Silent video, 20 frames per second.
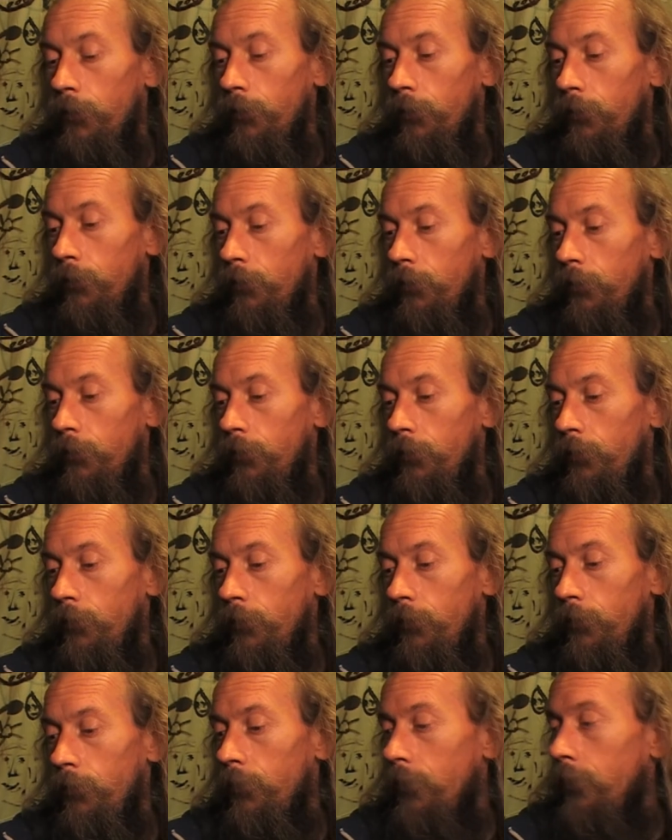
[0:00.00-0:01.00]

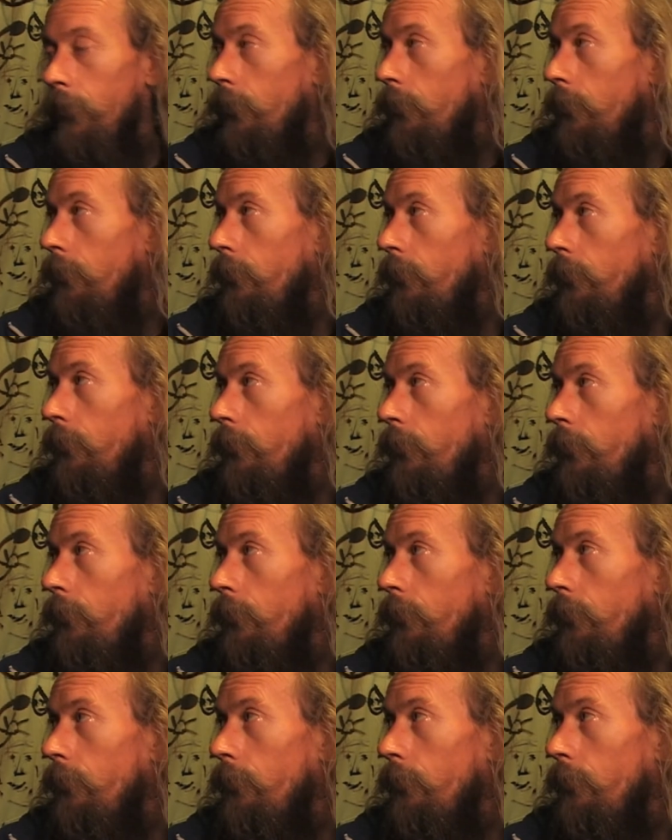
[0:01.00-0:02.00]

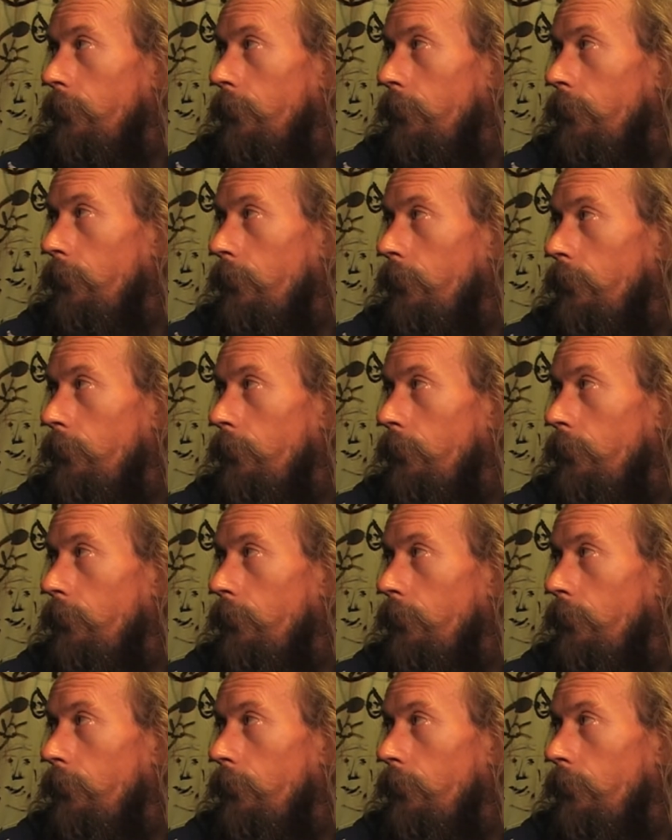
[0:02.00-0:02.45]
No one is speaking in this clip.